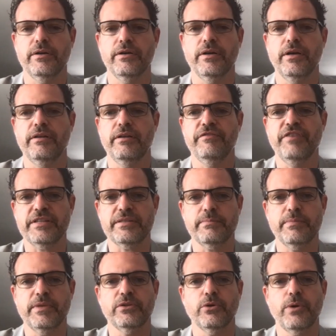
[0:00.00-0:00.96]

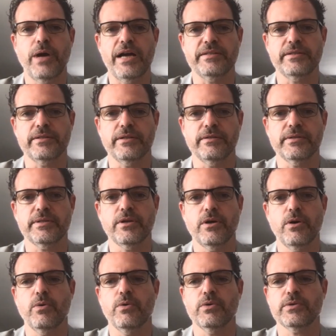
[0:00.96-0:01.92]
investment horizon.
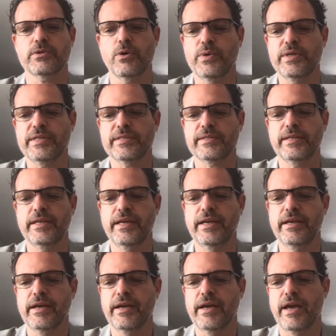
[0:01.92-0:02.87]
So we
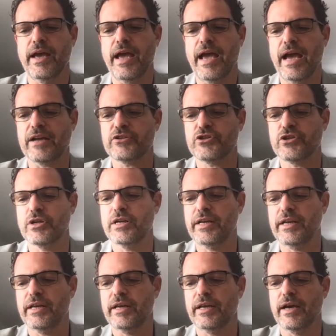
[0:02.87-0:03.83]
see
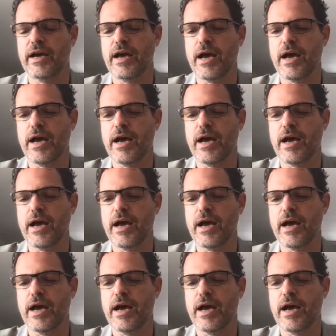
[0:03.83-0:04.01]
actually